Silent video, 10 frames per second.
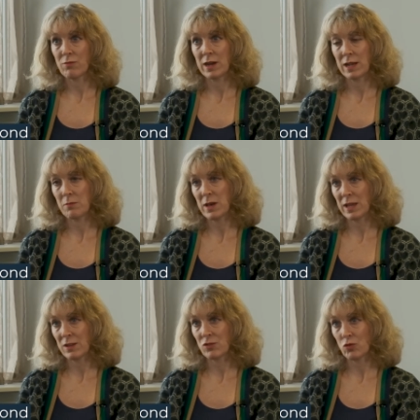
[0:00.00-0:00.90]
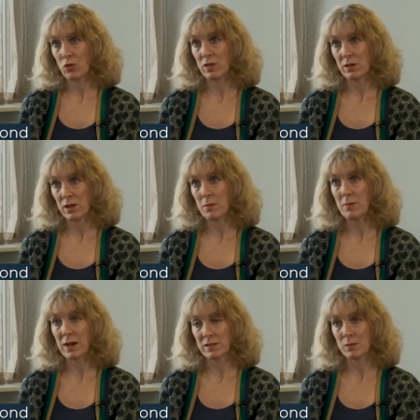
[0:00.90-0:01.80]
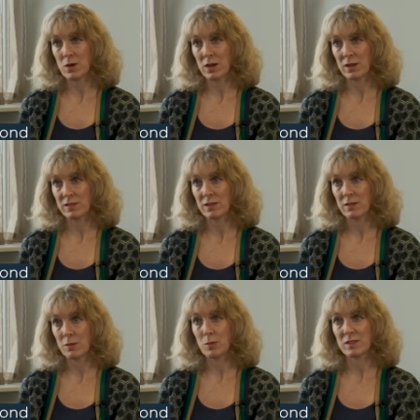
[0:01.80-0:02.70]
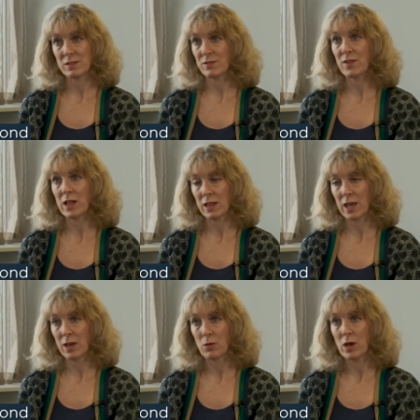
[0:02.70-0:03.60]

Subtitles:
really making sure they're going to maximise the business value,